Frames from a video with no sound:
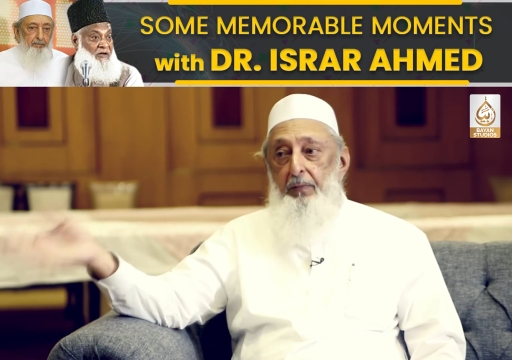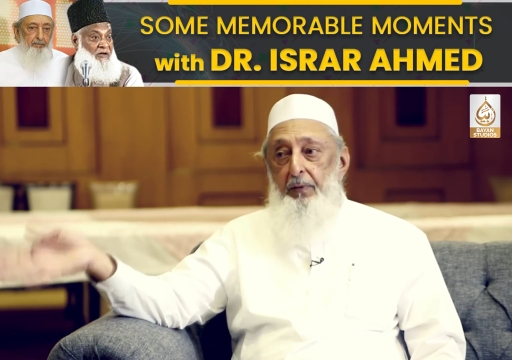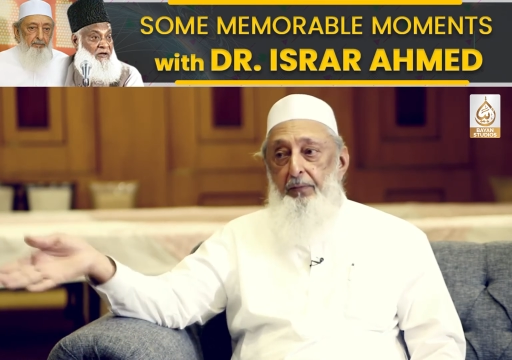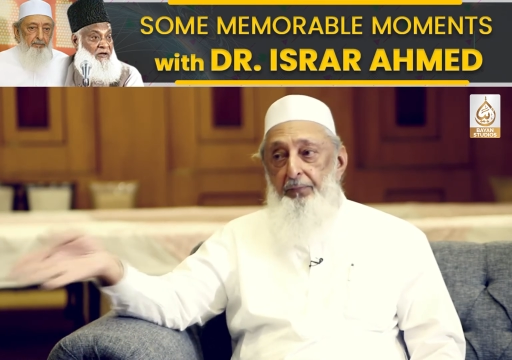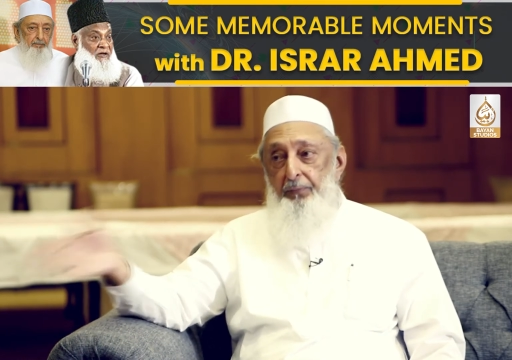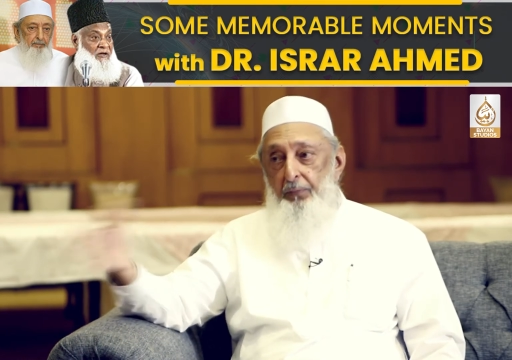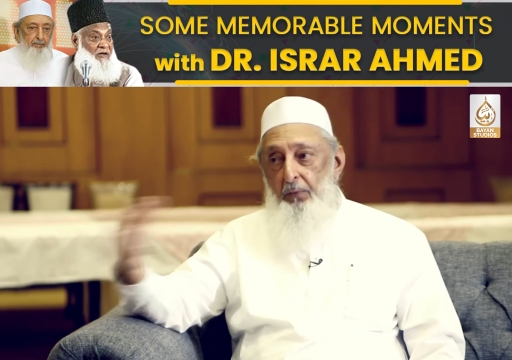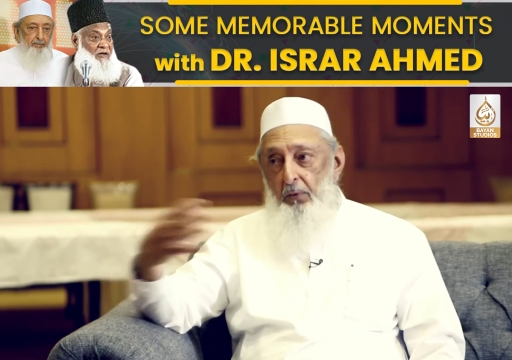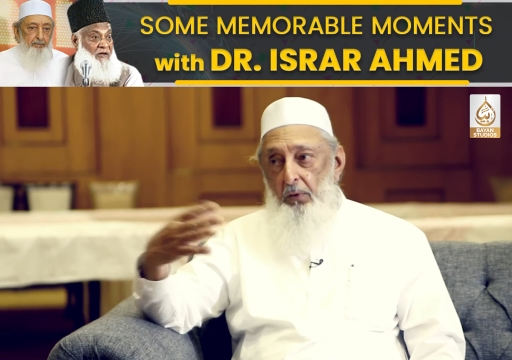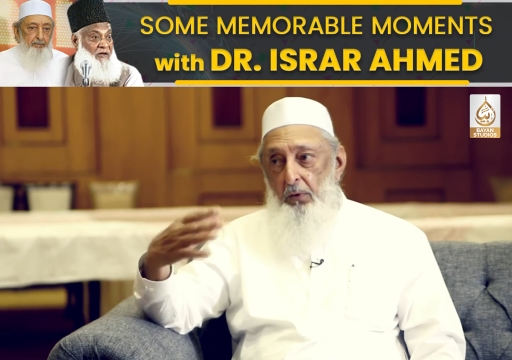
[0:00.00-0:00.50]

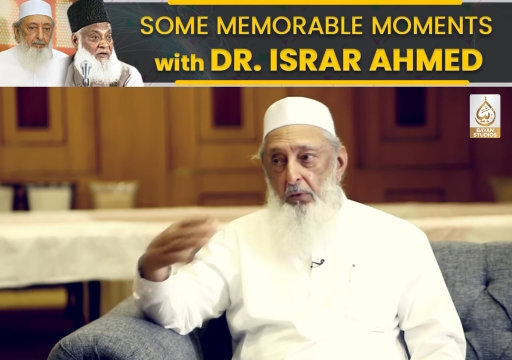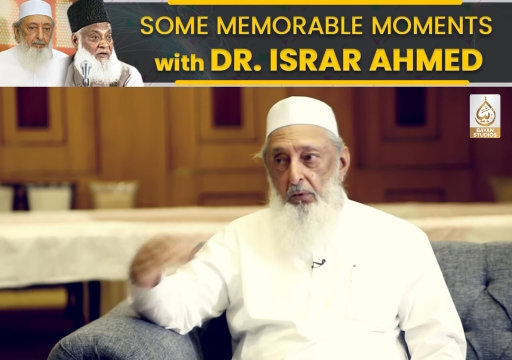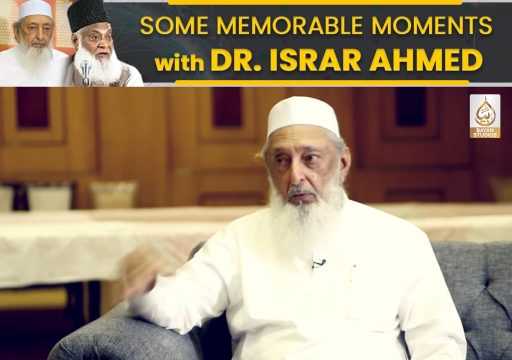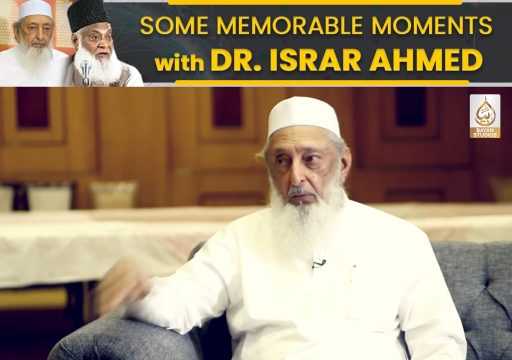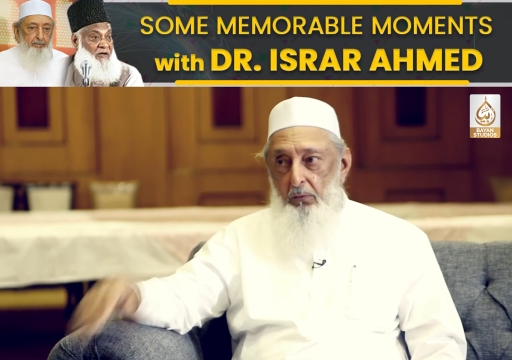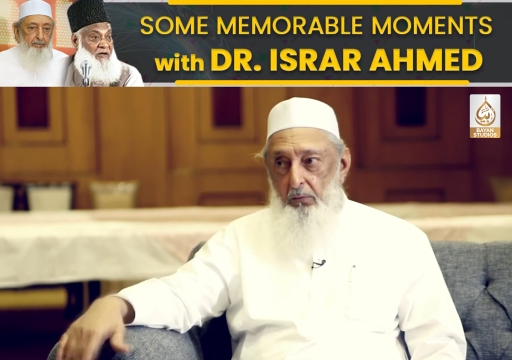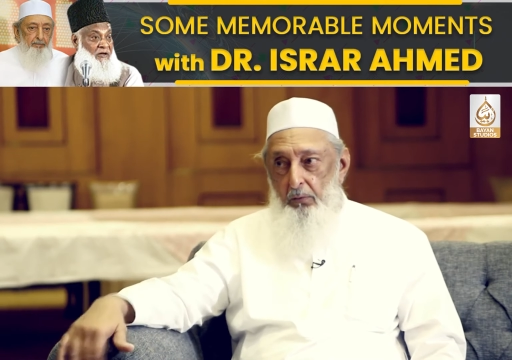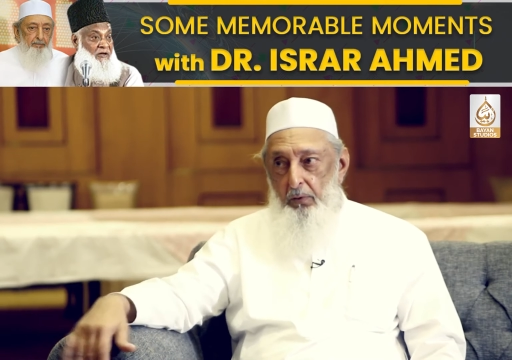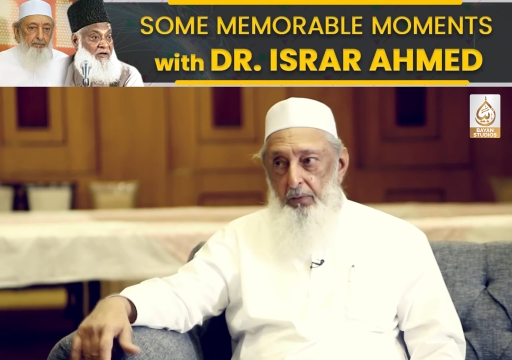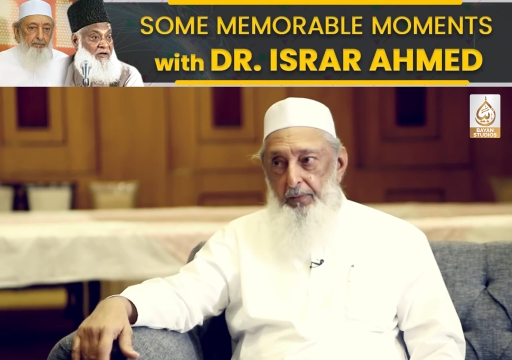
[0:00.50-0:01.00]

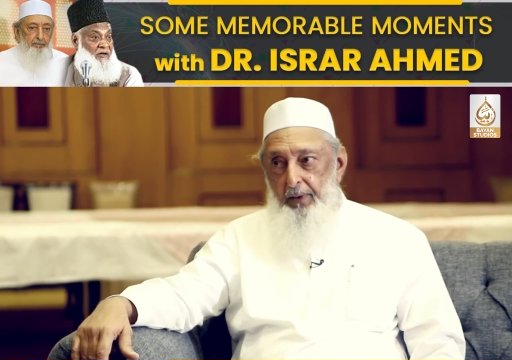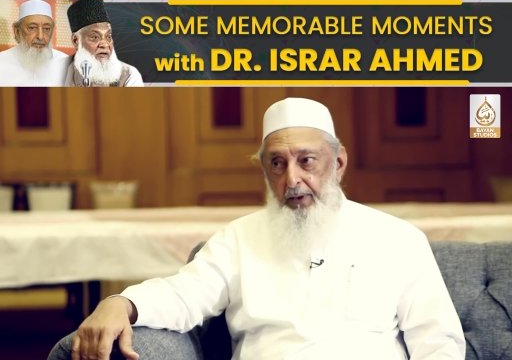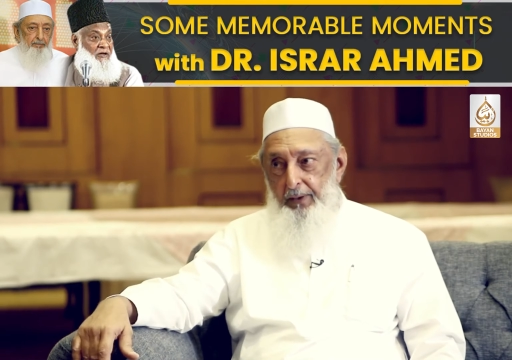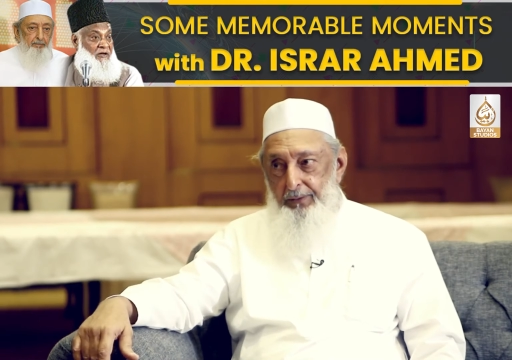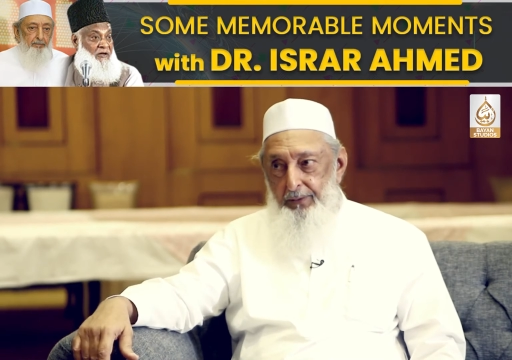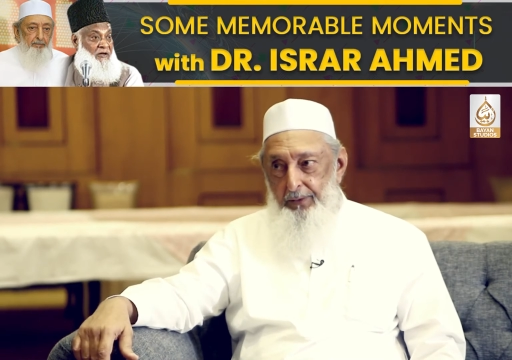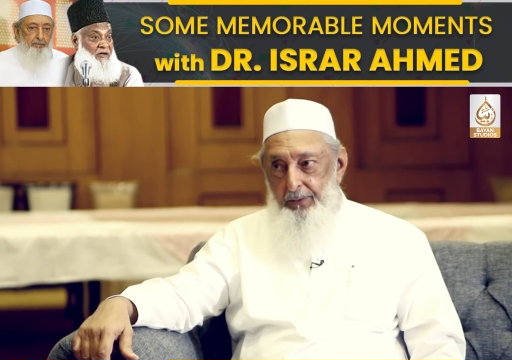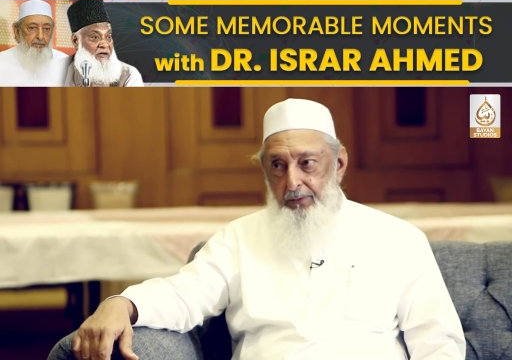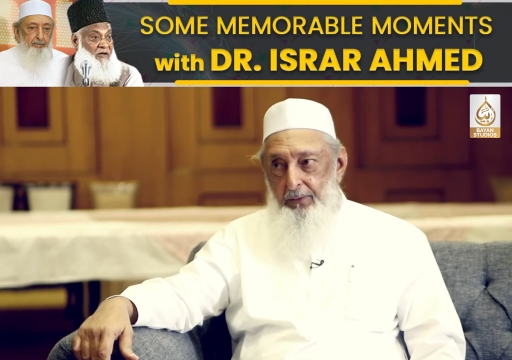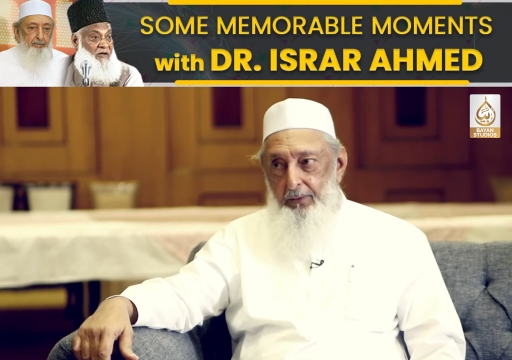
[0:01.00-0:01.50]
before we
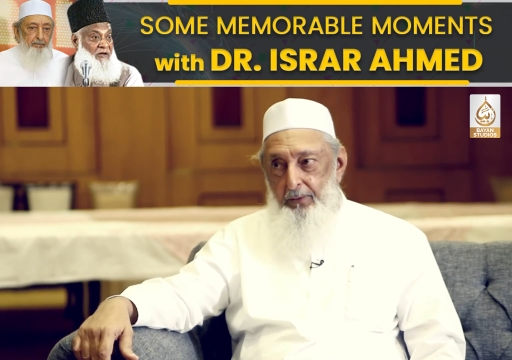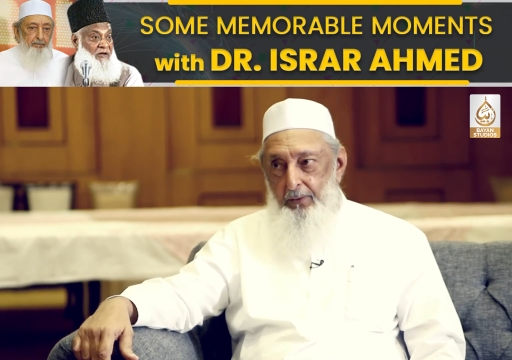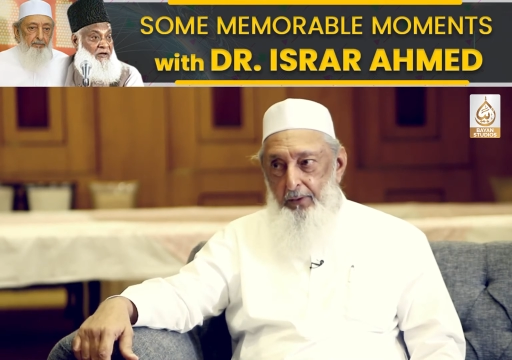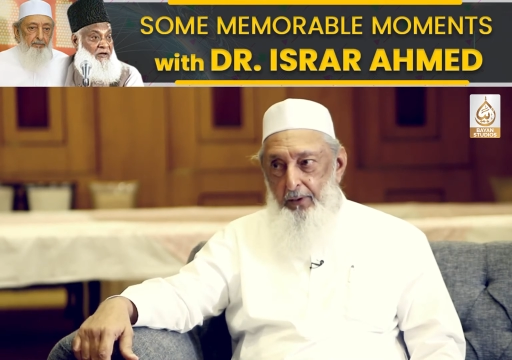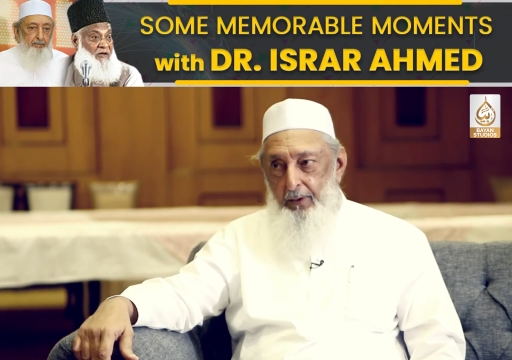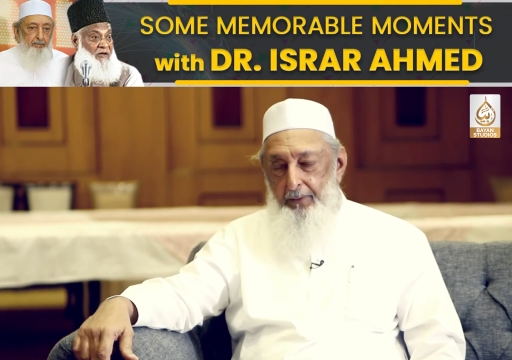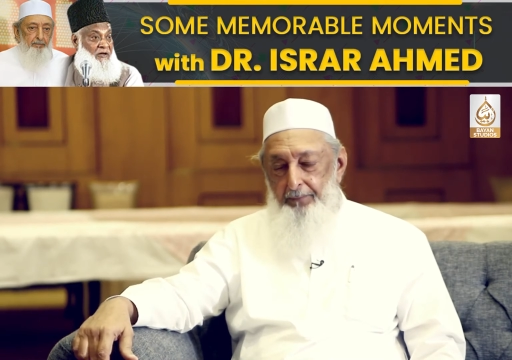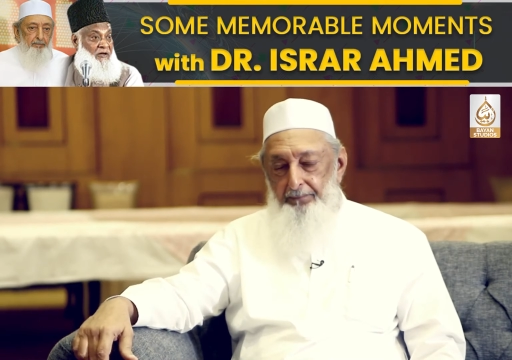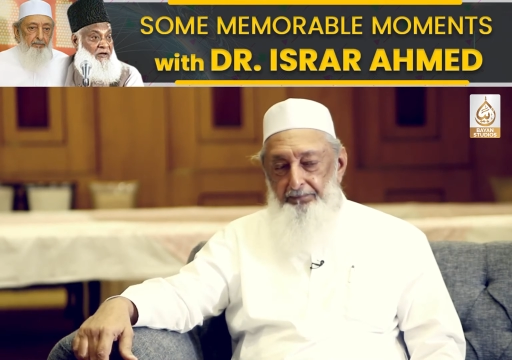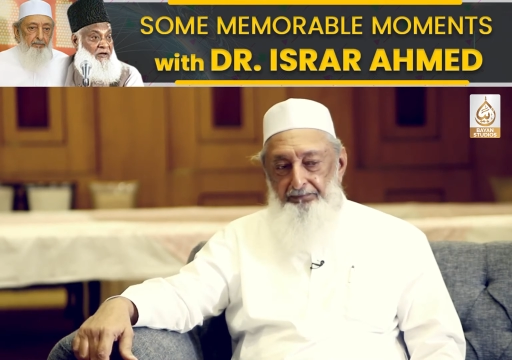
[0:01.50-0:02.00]
met in New York.